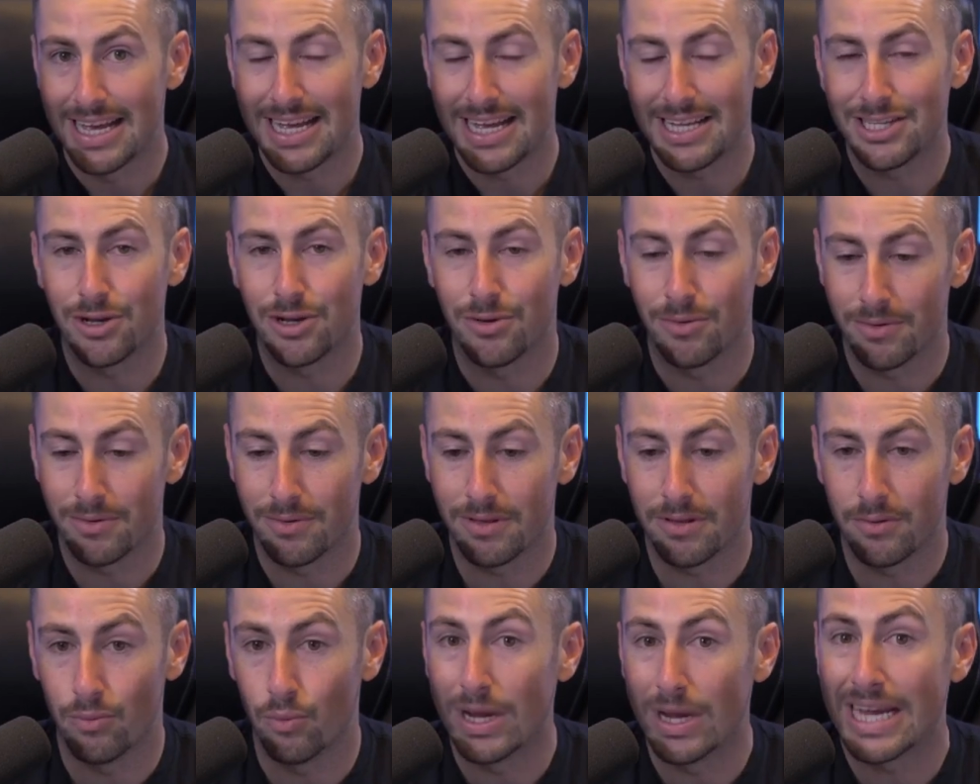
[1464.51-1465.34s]
And so
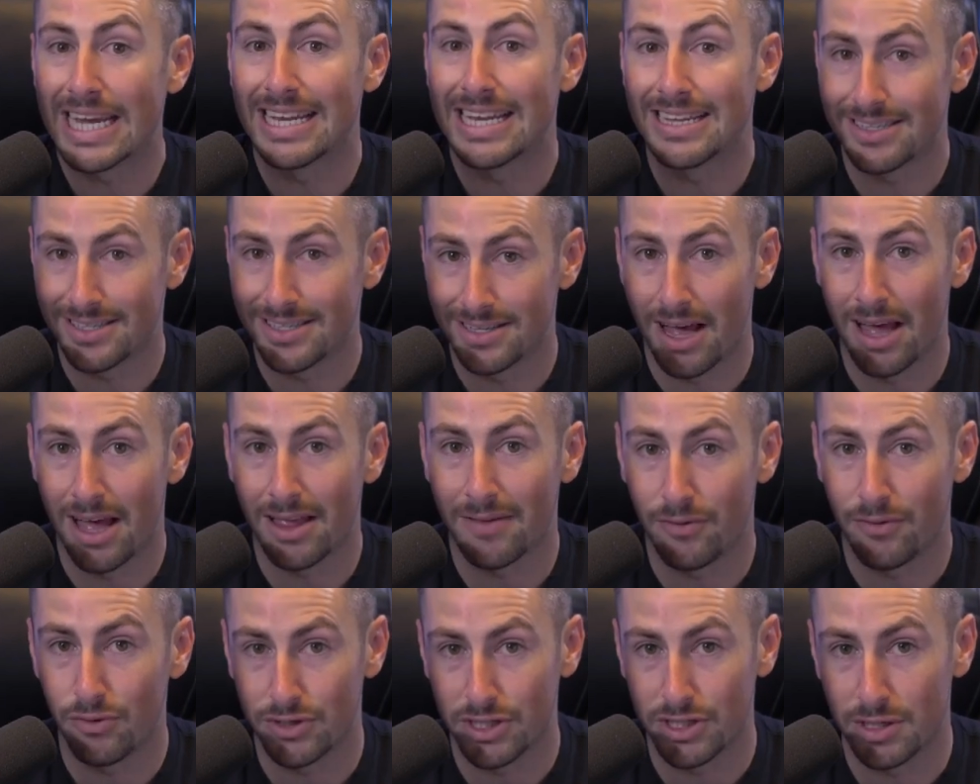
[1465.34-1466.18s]
wicked and
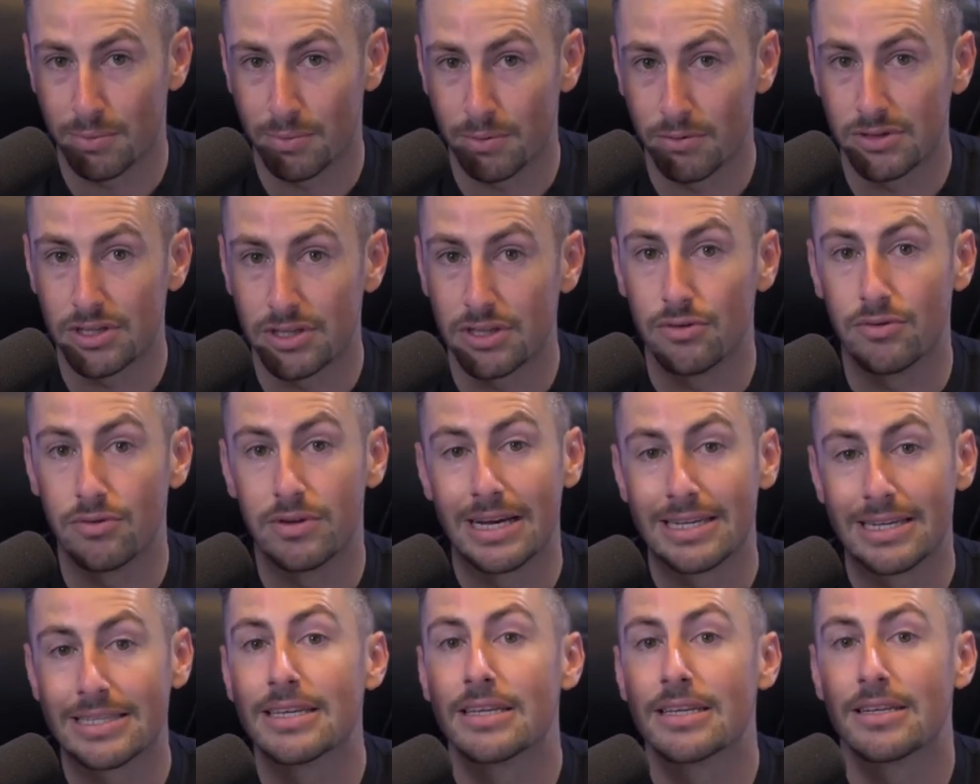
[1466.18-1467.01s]
slothful is the person who
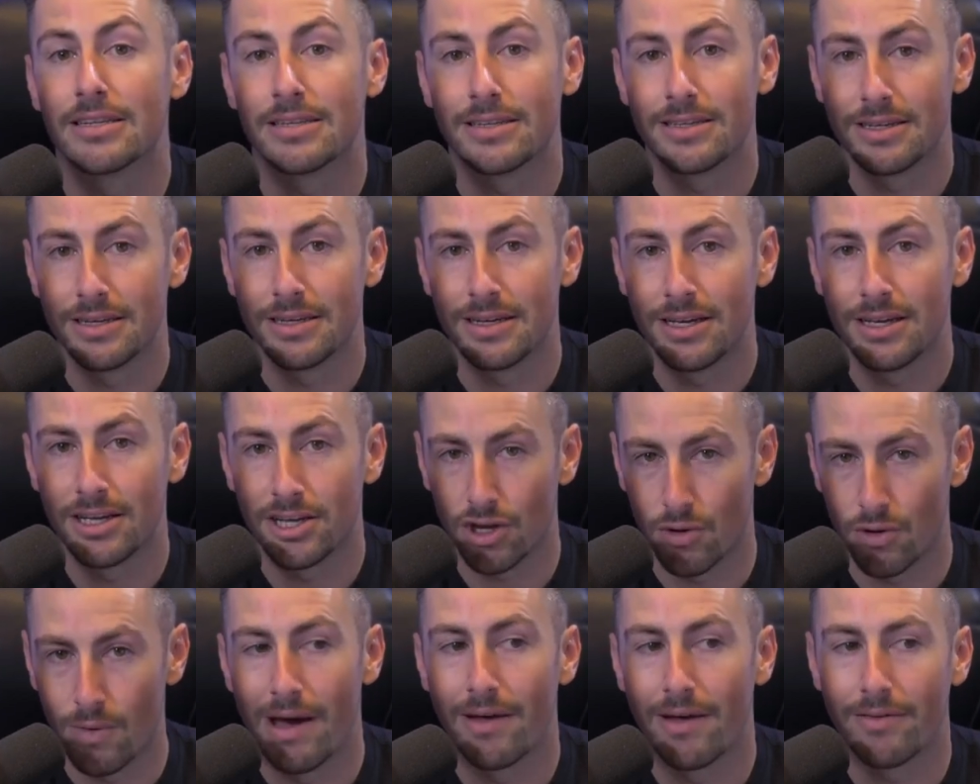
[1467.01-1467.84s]
doesn't
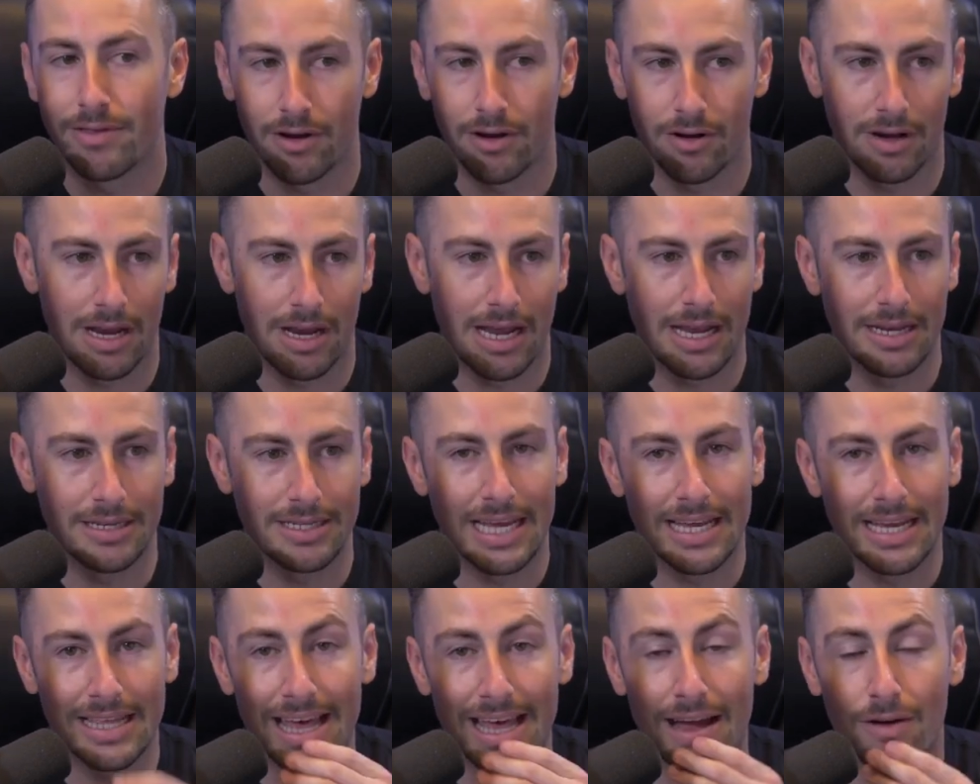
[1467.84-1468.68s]
go out there and, and
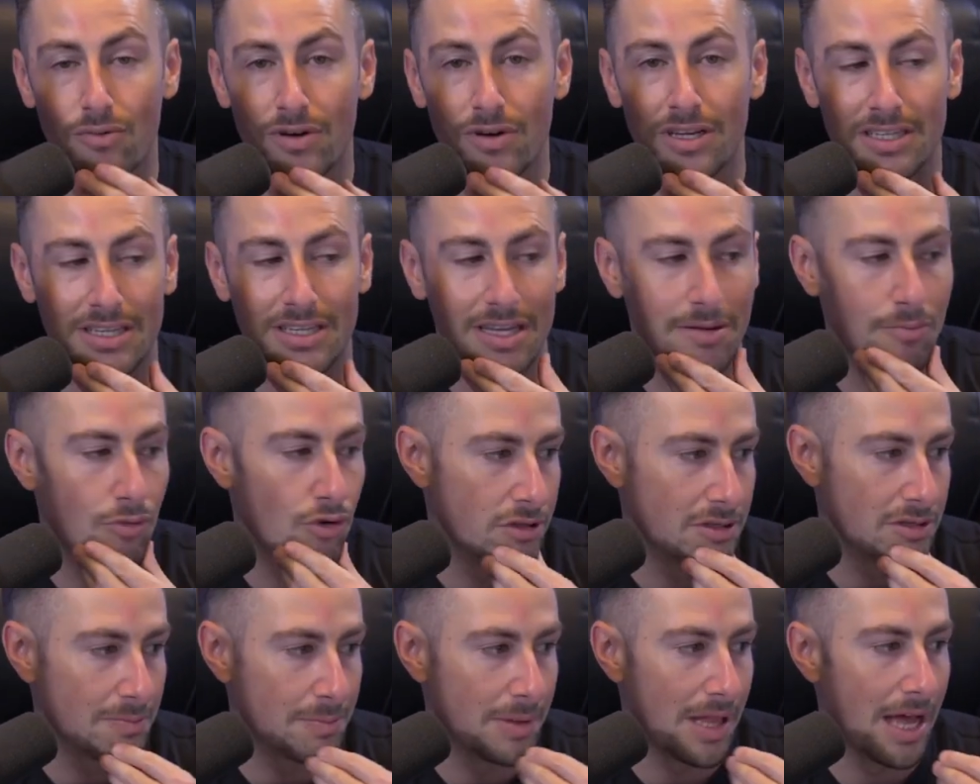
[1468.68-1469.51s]
take that risk and
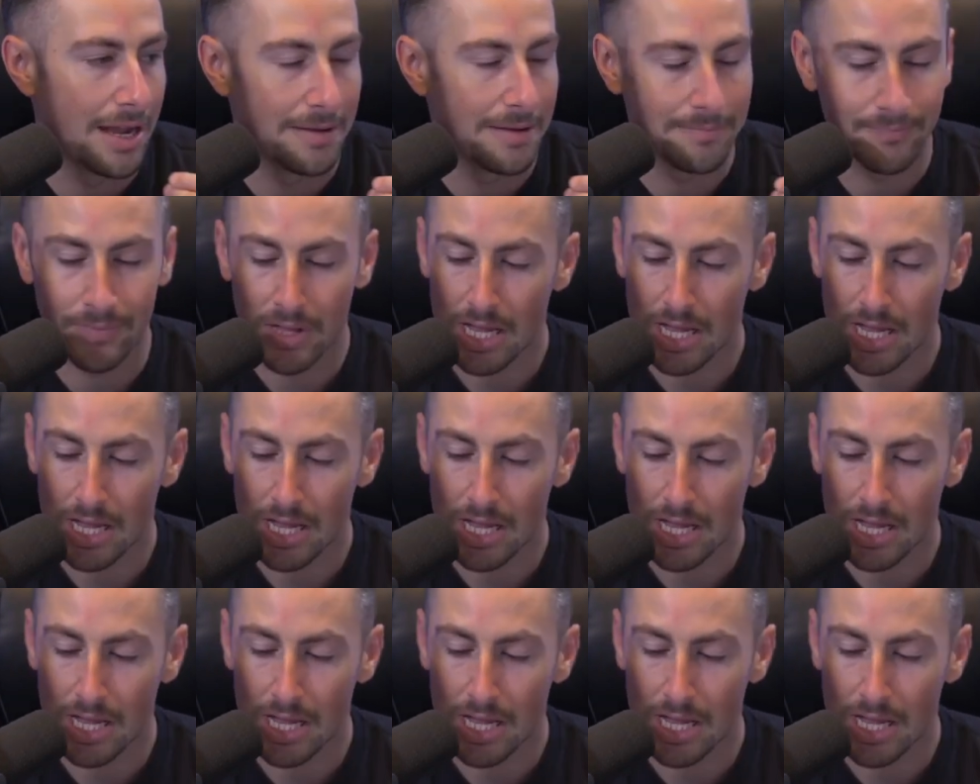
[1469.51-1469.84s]
multiply.